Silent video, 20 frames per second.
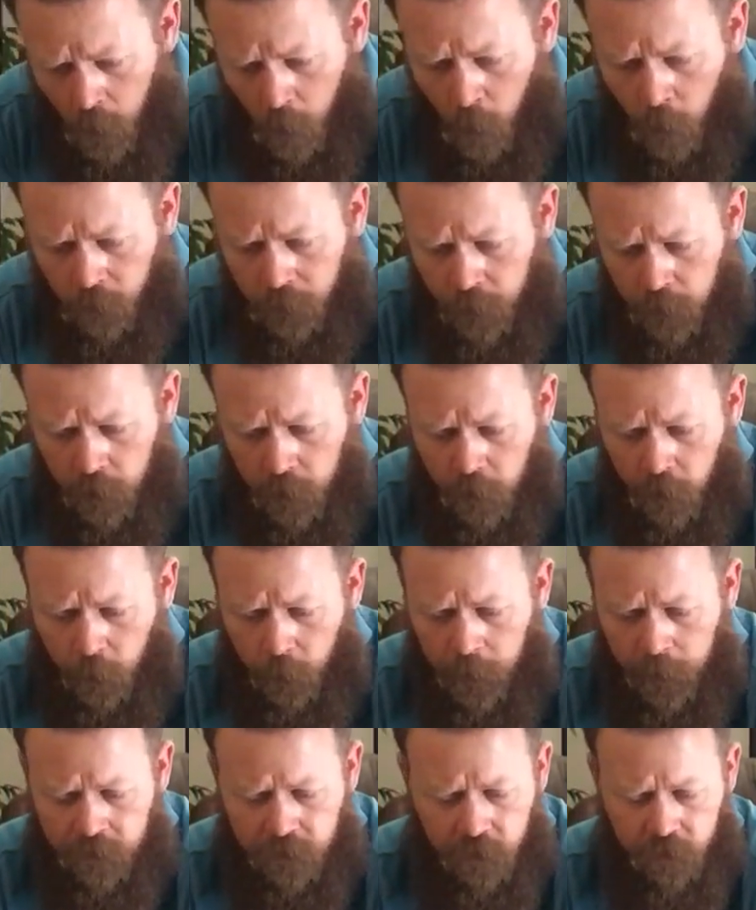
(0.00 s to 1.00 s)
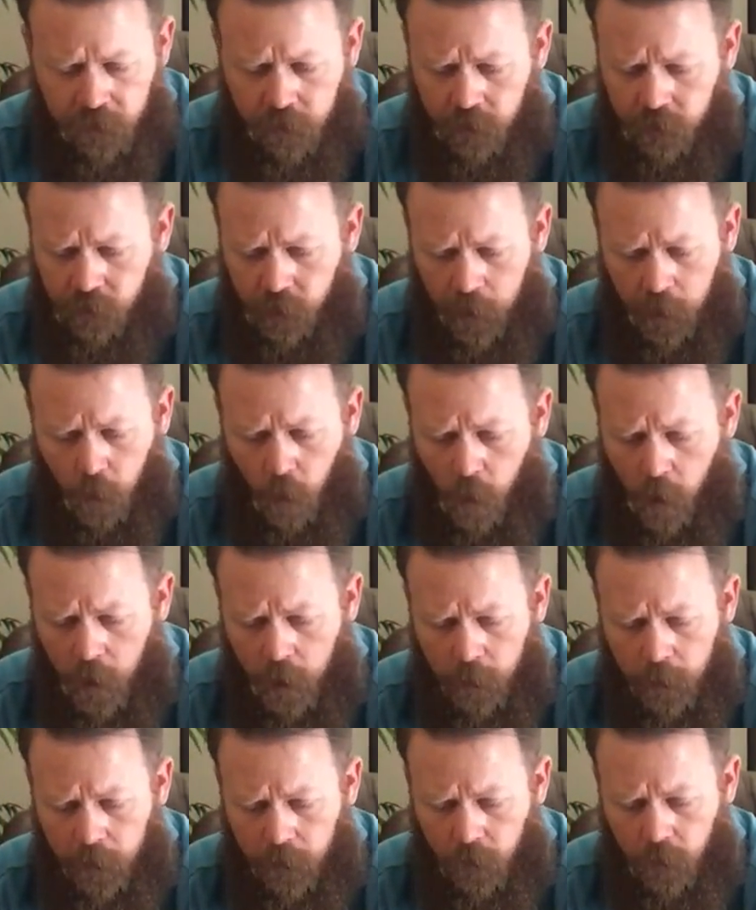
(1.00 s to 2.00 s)
With a little bit, it's just your straight
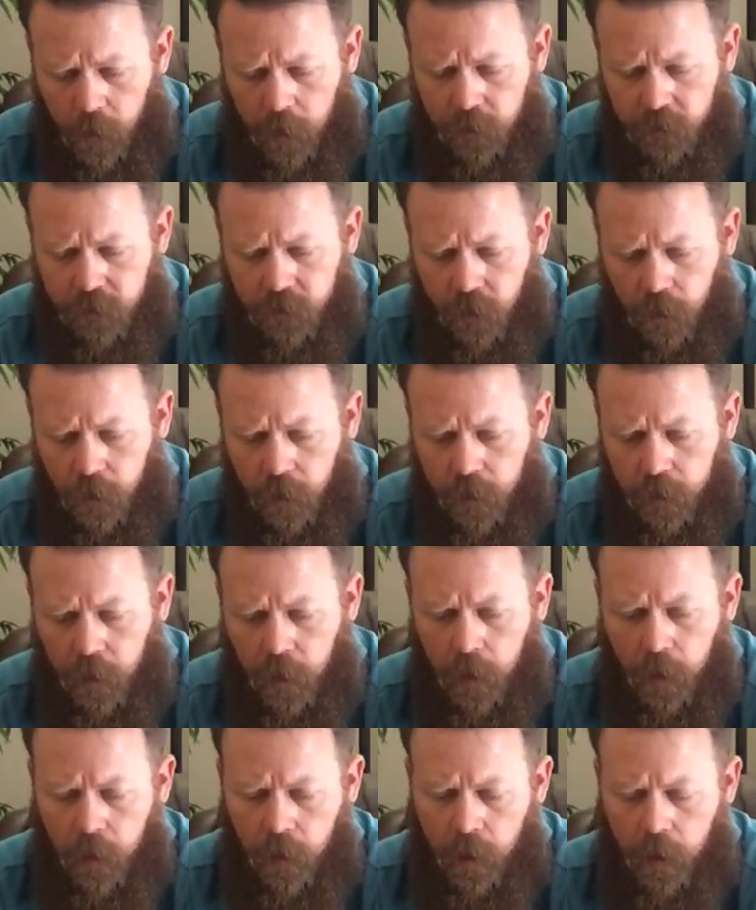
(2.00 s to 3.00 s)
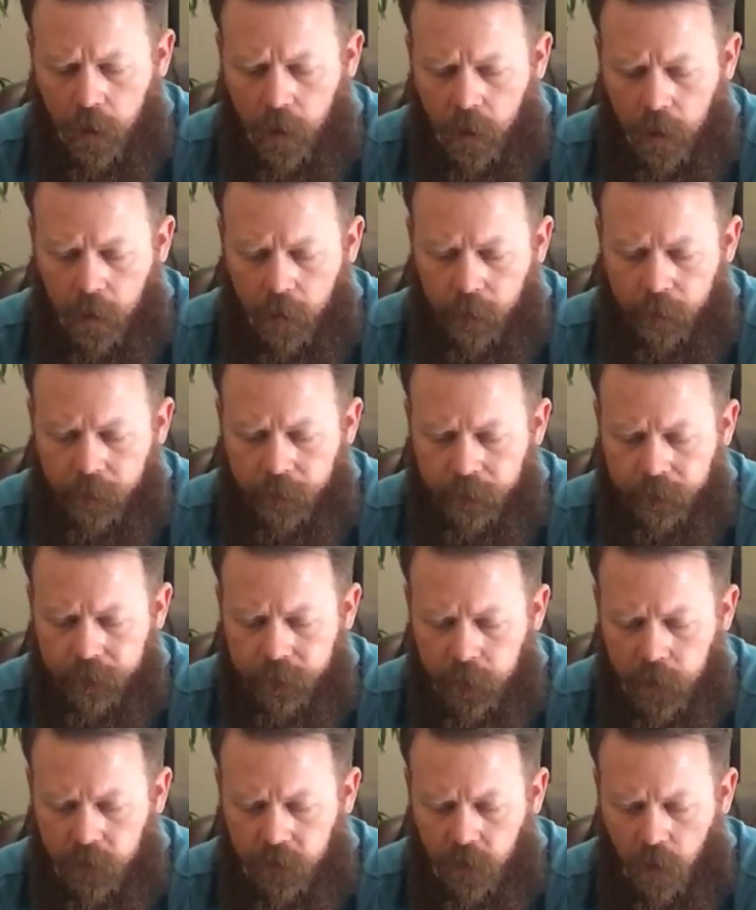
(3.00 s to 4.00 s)
watermelon red skirt.
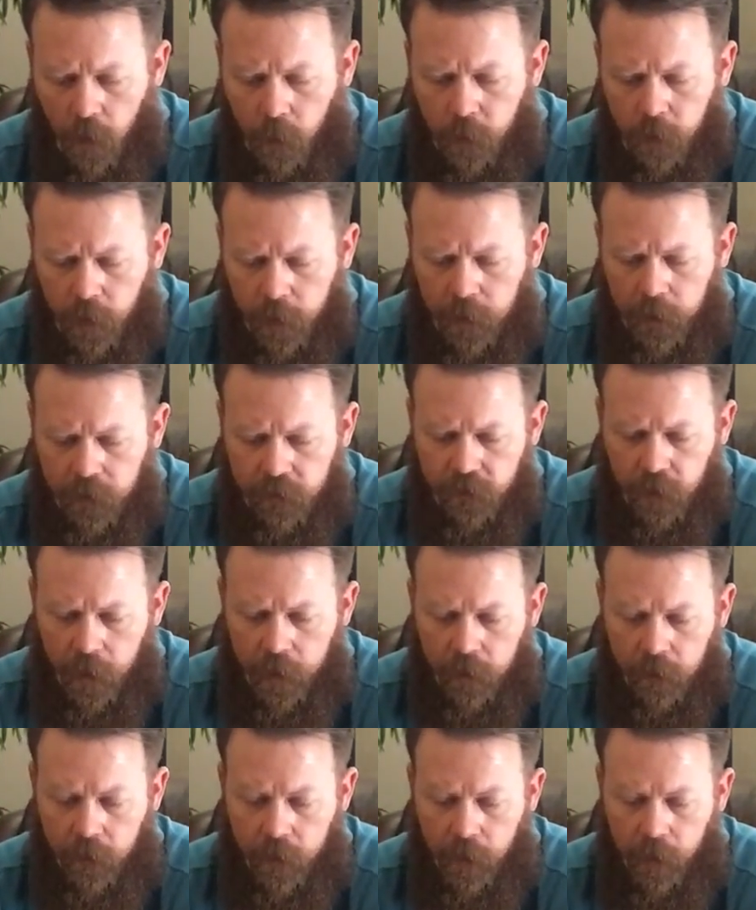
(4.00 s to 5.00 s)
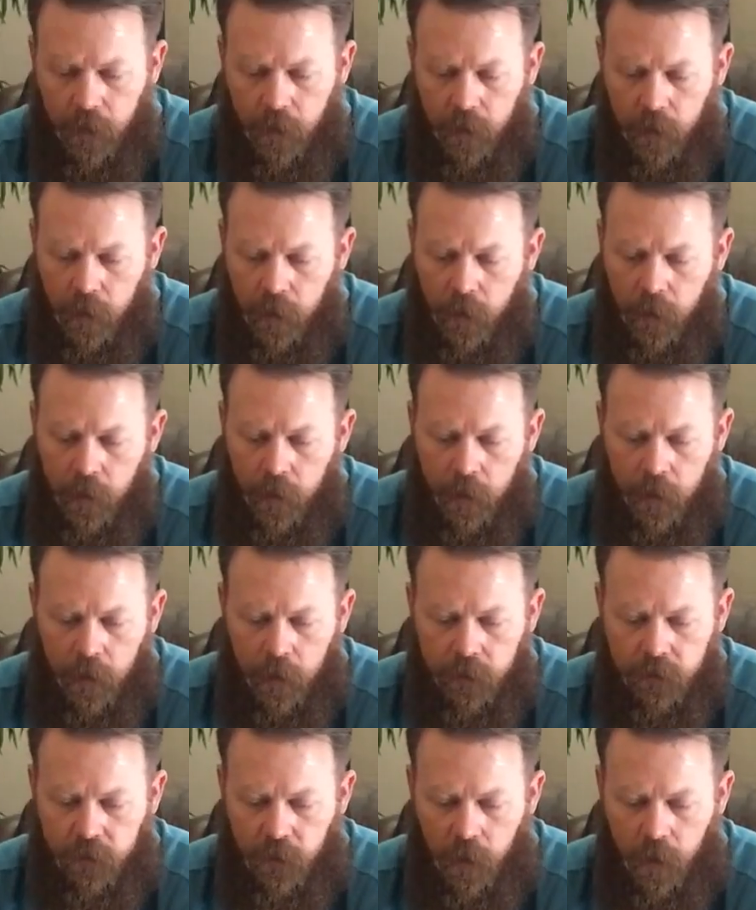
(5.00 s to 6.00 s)
So pretty exciting there.
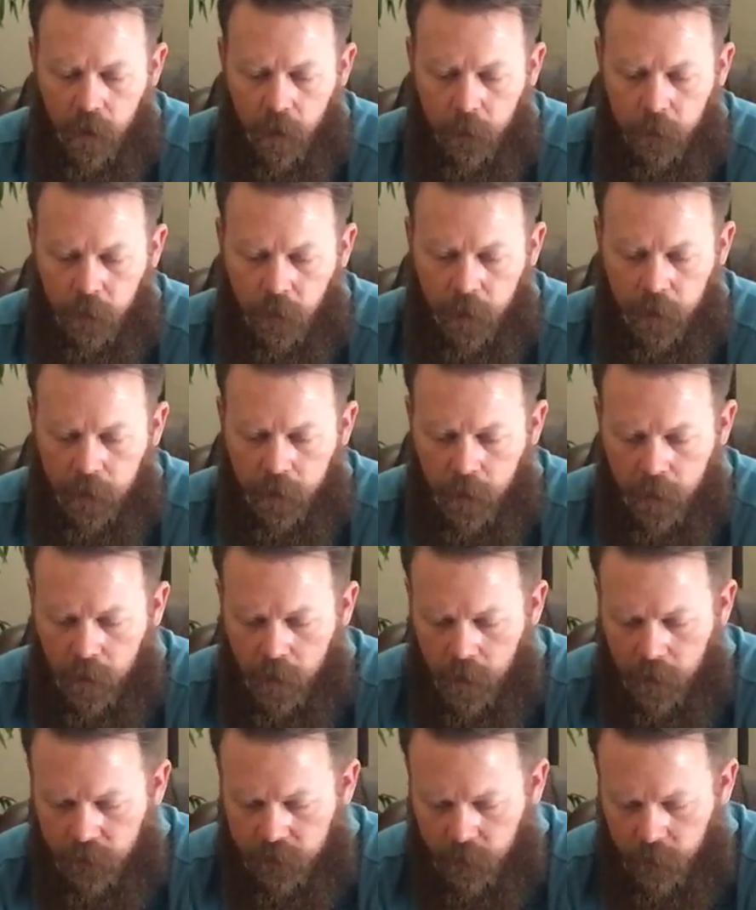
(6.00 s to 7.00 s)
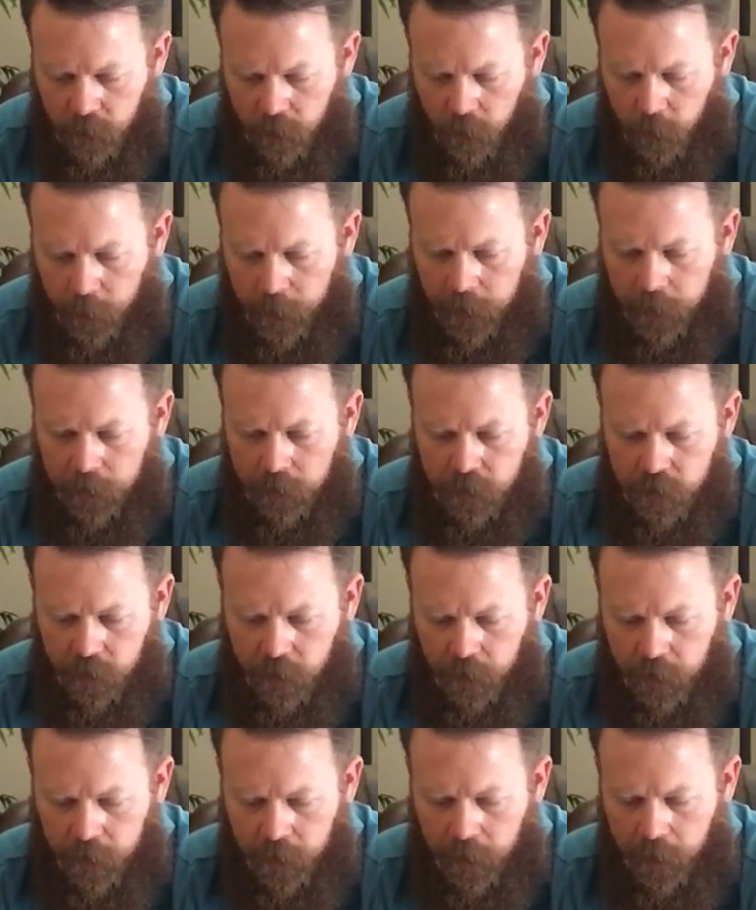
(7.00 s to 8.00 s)
It's a pretty awesome little package
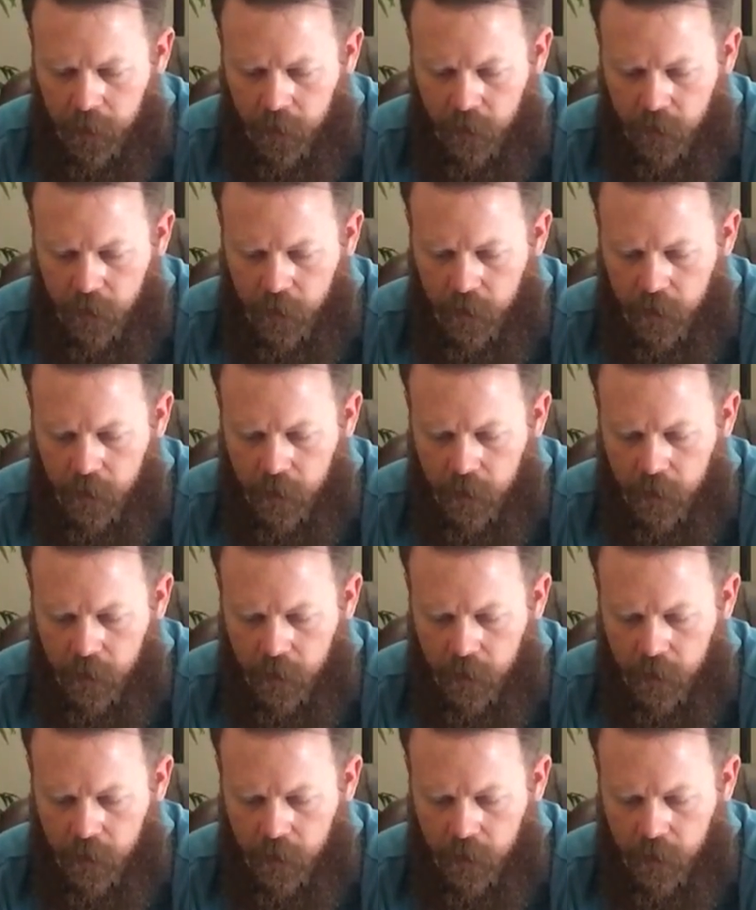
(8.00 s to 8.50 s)
here to get out.